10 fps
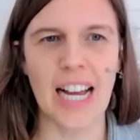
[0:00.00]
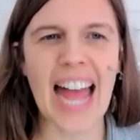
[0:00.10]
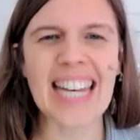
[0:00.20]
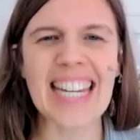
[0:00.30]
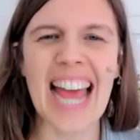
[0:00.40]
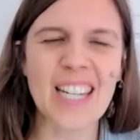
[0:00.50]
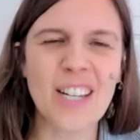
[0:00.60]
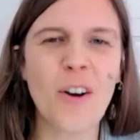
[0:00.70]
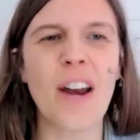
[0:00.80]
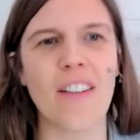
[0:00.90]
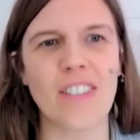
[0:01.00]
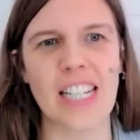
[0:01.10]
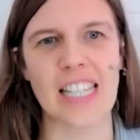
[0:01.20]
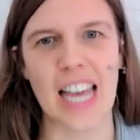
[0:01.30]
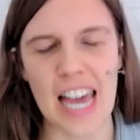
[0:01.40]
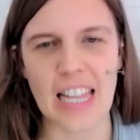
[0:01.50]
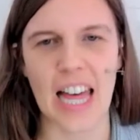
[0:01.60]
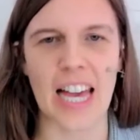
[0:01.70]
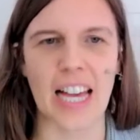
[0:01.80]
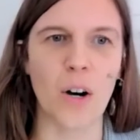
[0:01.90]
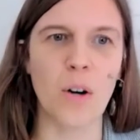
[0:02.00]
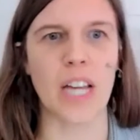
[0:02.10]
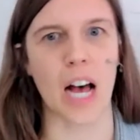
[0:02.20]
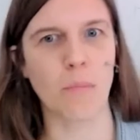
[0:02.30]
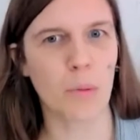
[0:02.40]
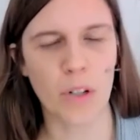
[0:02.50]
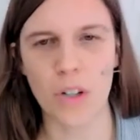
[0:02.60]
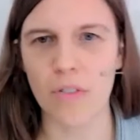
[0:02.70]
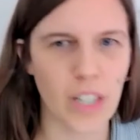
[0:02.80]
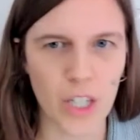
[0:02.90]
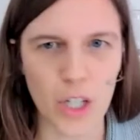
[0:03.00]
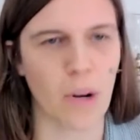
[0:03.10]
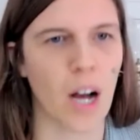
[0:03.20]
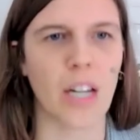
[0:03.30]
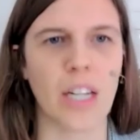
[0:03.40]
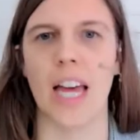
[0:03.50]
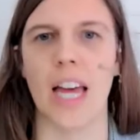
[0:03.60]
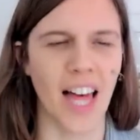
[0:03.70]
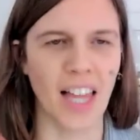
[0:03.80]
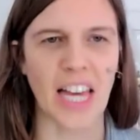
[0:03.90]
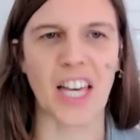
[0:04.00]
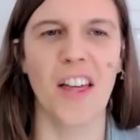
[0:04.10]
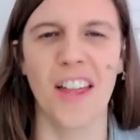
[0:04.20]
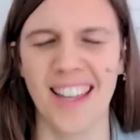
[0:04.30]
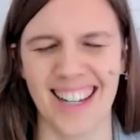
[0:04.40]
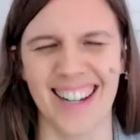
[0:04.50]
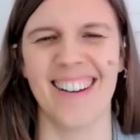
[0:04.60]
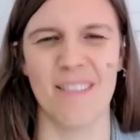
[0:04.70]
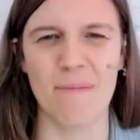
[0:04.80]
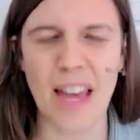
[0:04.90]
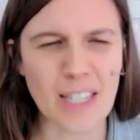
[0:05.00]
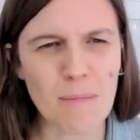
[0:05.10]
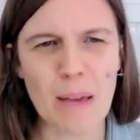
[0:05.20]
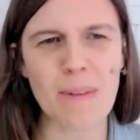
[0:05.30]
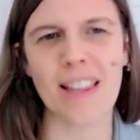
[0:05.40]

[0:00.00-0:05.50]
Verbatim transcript: and and you don't have to say like oh tell me where you feel in your body like like that's maybe